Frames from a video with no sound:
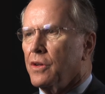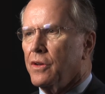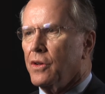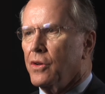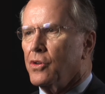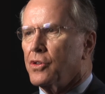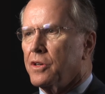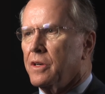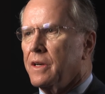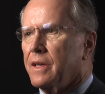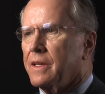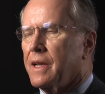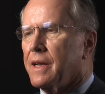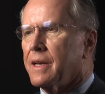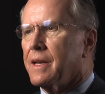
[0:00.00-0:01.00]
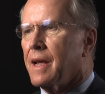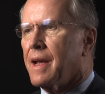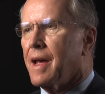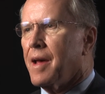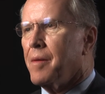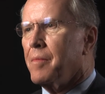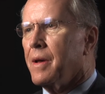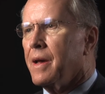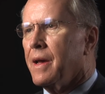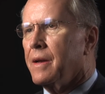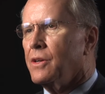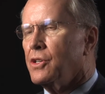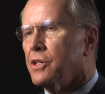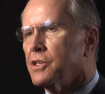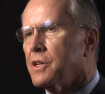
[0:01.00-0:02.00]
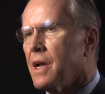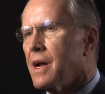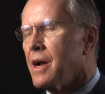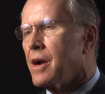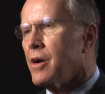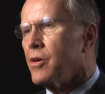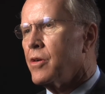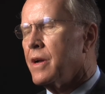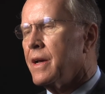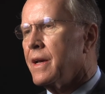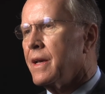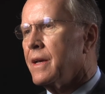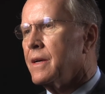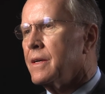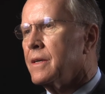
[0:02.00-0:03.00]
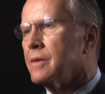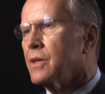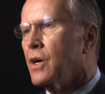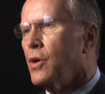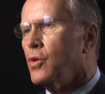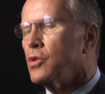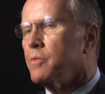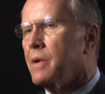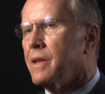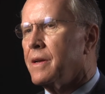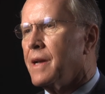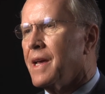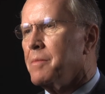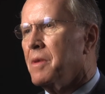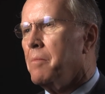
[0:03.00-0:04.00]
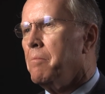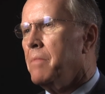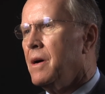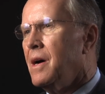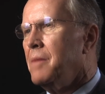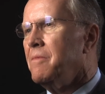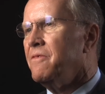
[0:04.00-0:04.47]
of Houston at that time had just hired a coach by the name of Bum